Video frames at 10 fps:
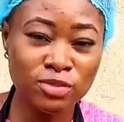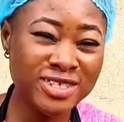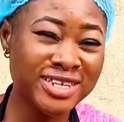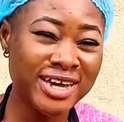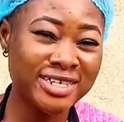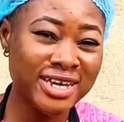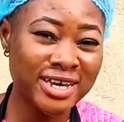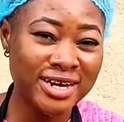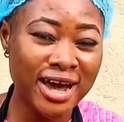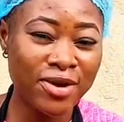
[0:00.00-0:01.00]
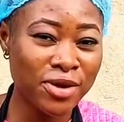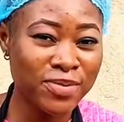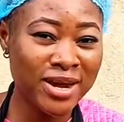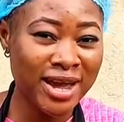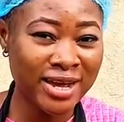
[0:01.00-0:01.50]
almost they are taking
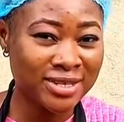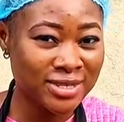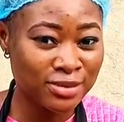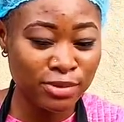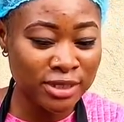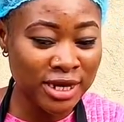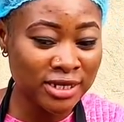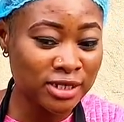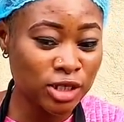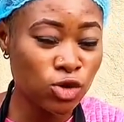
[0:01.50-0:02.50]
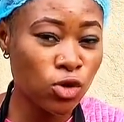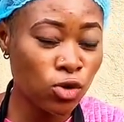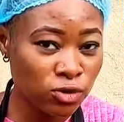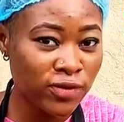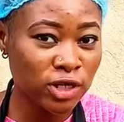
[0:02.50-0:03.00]
Arabian iced tea, but then the
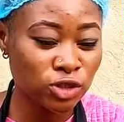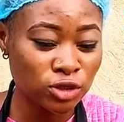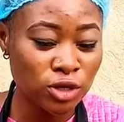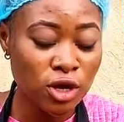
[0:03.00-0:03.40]
cold version.